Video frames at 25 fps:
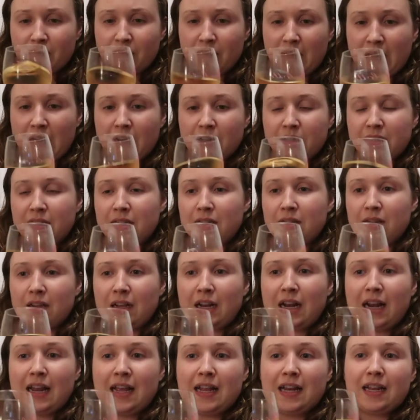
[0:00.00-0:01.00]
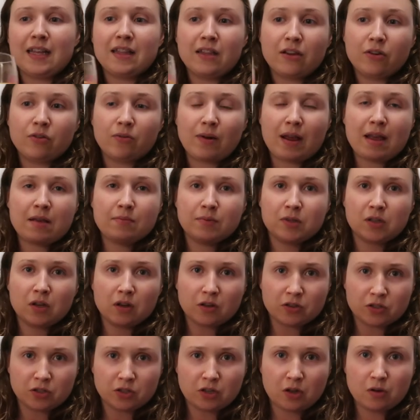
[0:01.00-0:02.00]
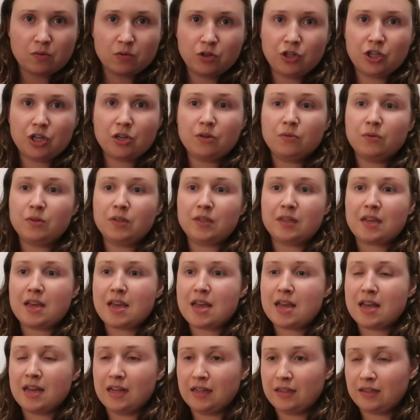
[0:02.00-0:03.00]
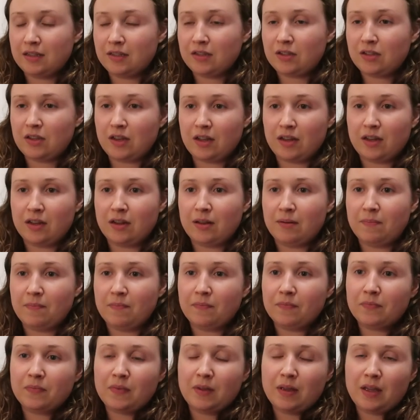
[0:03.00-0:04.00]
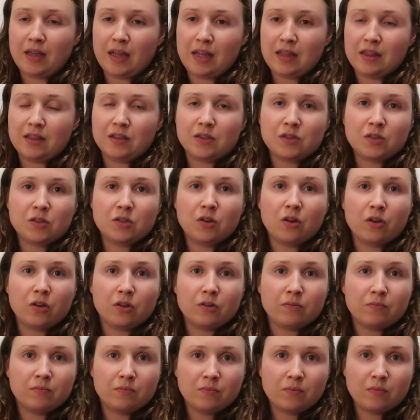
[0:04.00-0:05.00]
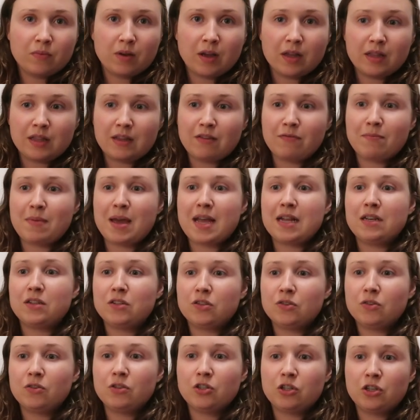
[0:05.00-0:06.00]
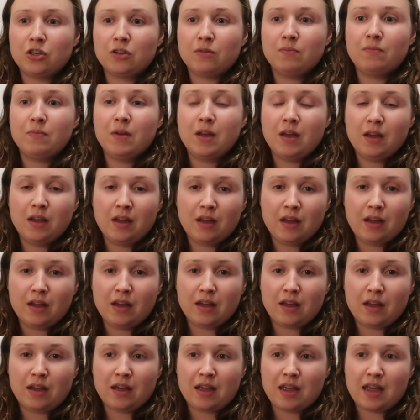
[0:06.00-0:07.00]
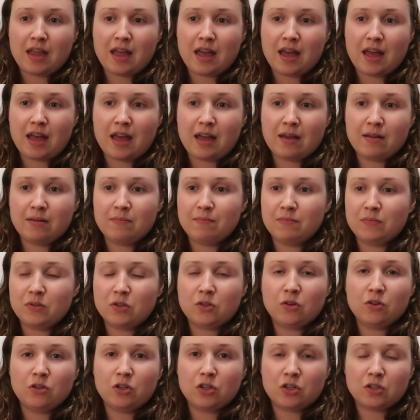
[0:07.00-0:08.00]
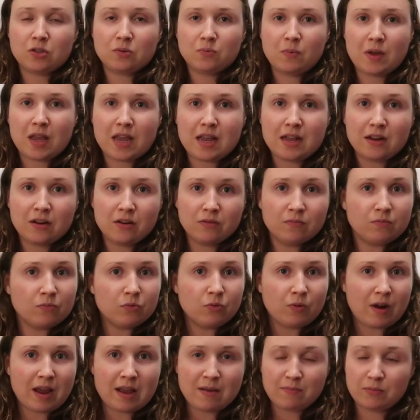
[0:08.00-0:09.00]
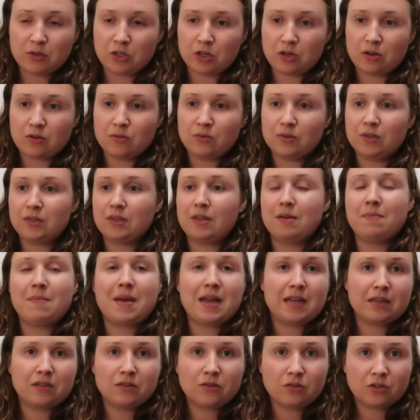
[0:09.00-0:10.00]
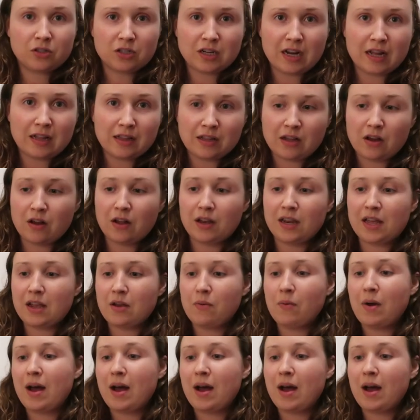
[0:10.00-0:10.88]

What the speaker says: Because clearly the grapes got so juicy and in the sun, and they've made such a sweet grape juice that makes such an alcoholic